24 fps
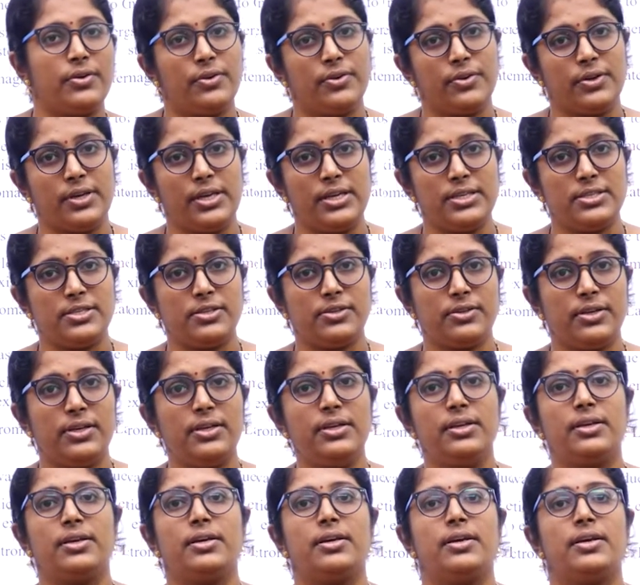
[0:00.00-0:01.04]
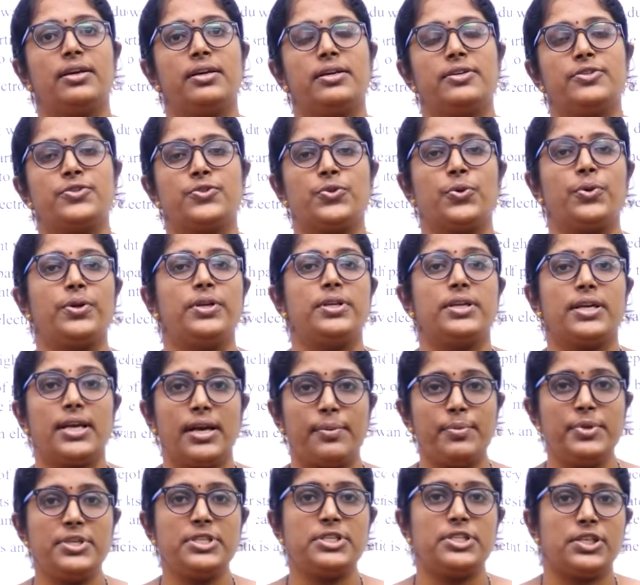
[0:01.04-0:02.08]
Okay children. So, in
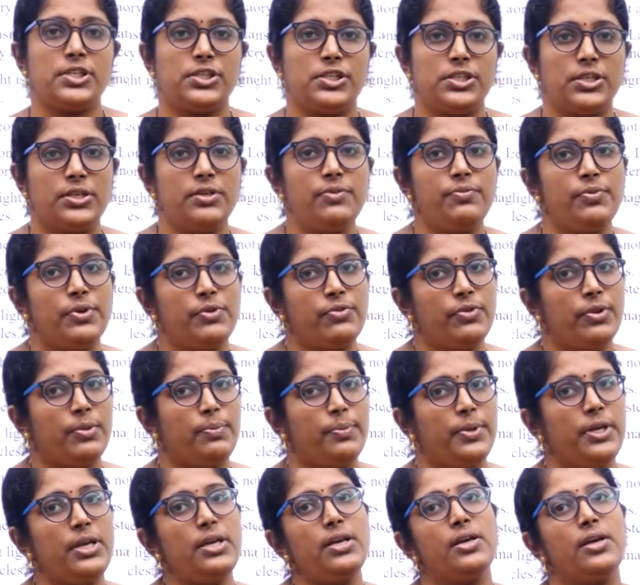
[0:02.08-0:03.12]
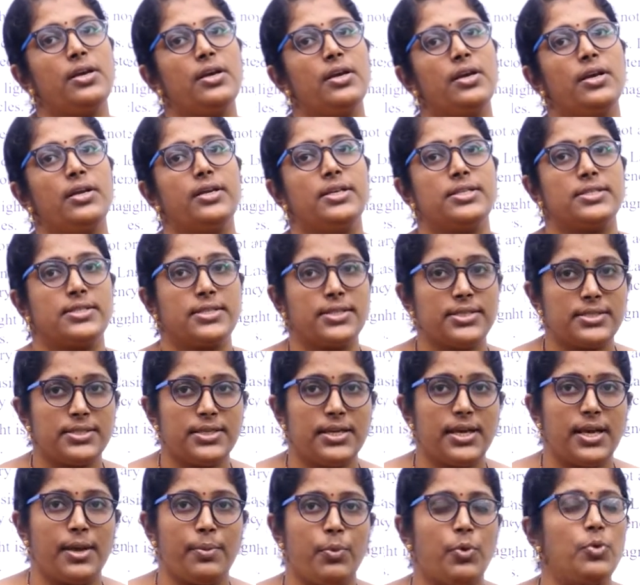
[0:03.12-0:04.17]
coming section we will be
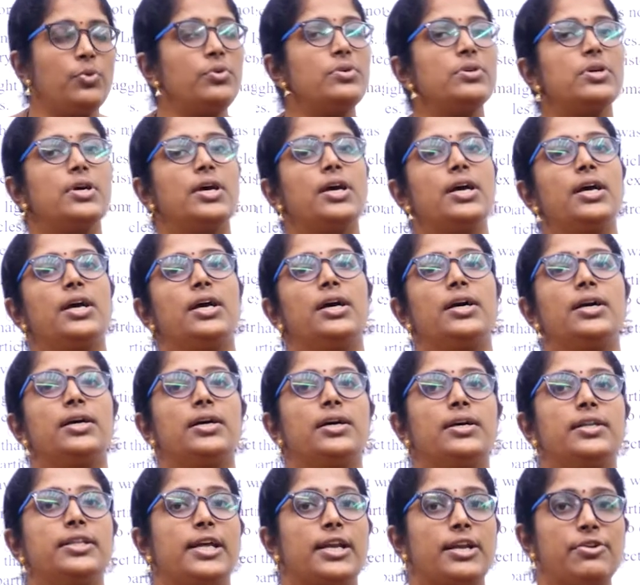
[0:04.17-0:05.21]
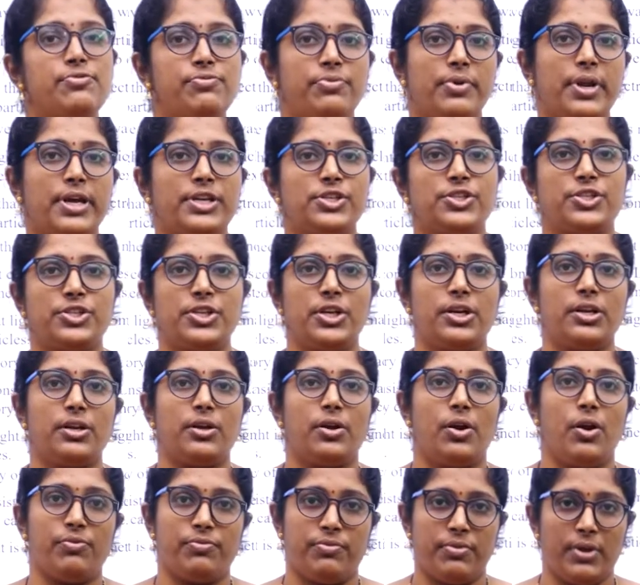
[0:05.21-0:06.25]
discussing about uh, the reflection
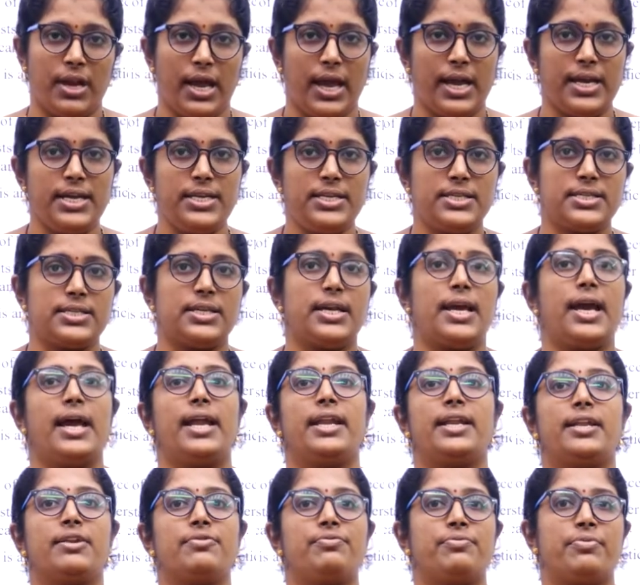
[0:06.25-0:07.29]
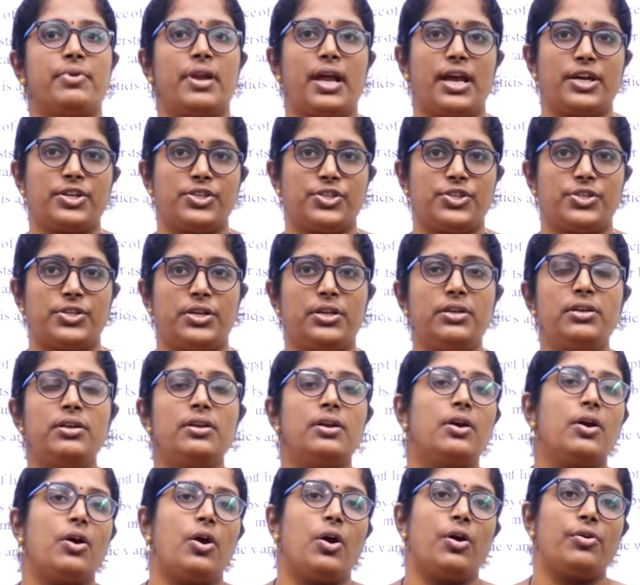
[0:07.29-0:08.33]
of light and refraction
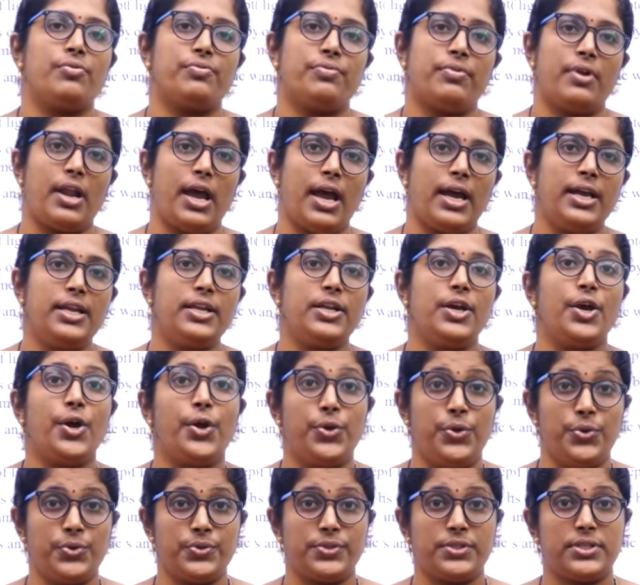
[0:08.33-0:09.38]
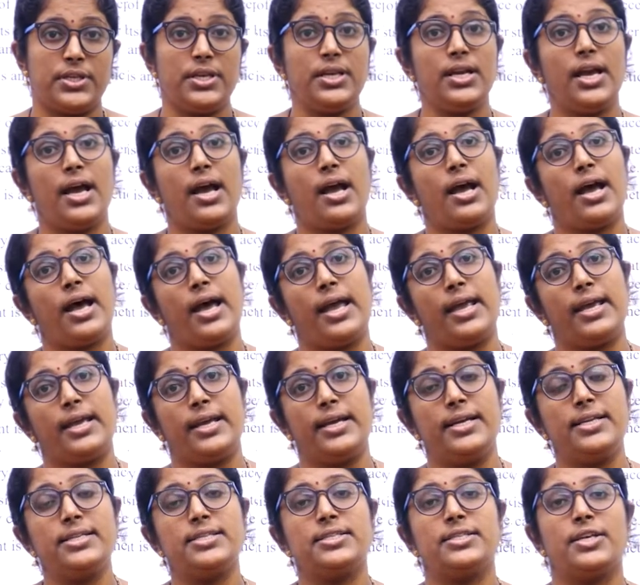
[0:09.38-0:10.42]
of light using
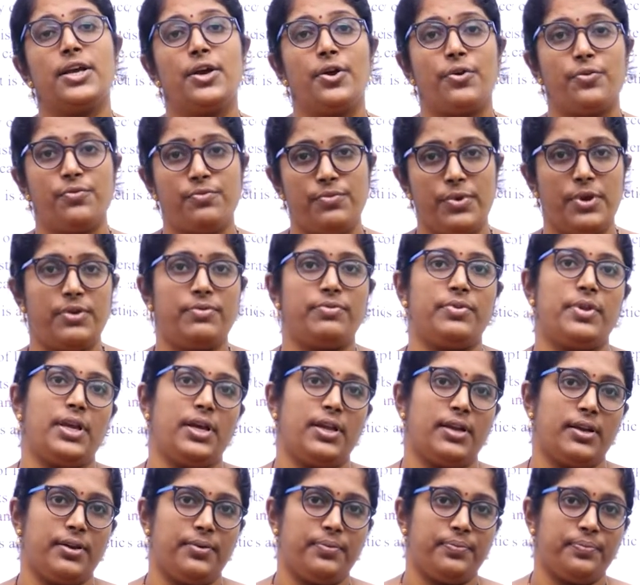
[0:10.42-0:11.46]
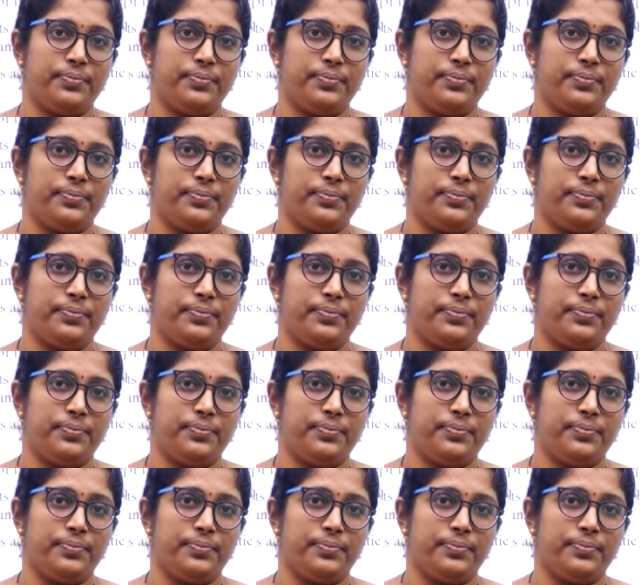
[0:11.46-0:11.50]
Huygens wave theory.